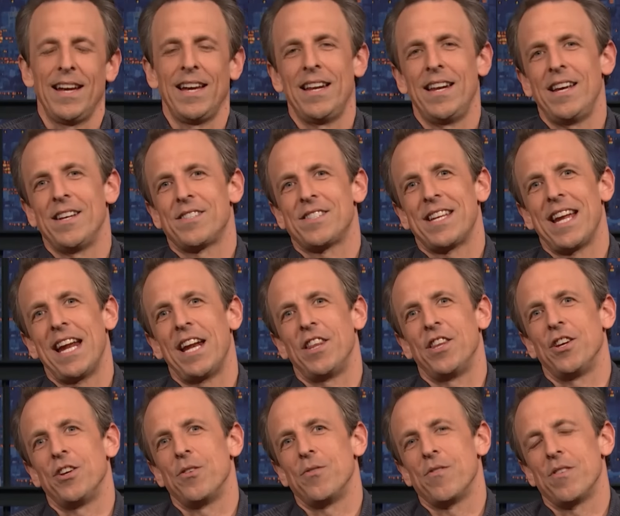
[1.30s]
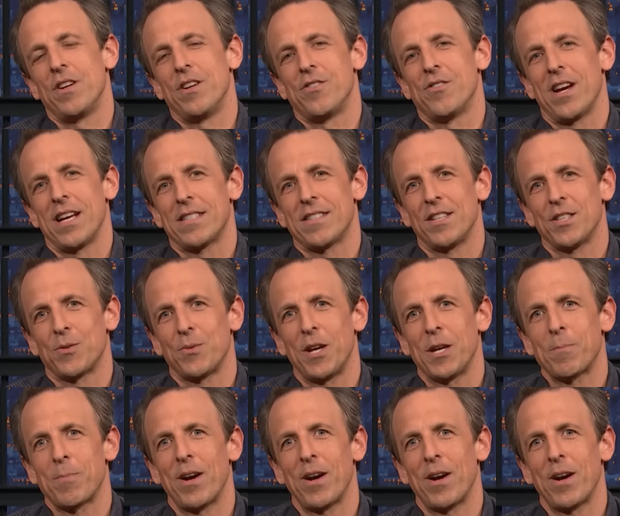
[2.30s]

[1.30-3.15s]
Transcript: In his State of the Union address this week,